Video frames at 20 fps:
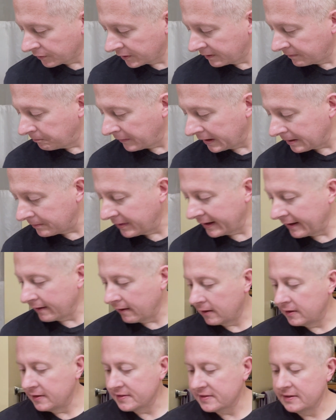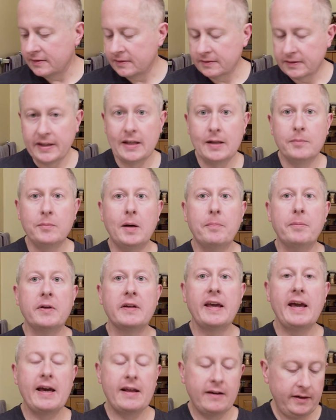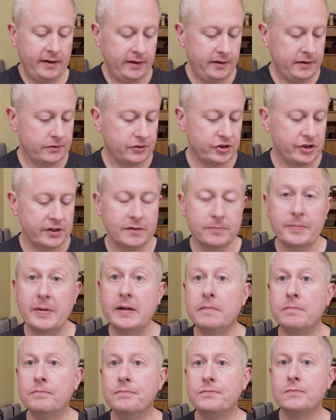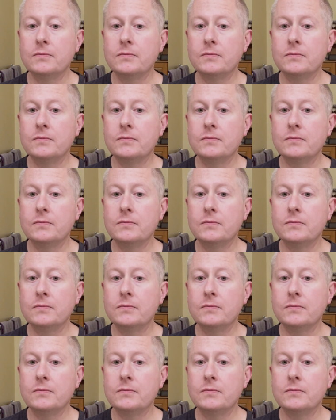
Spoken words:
Made by artisan Kim up in Canada, and she's been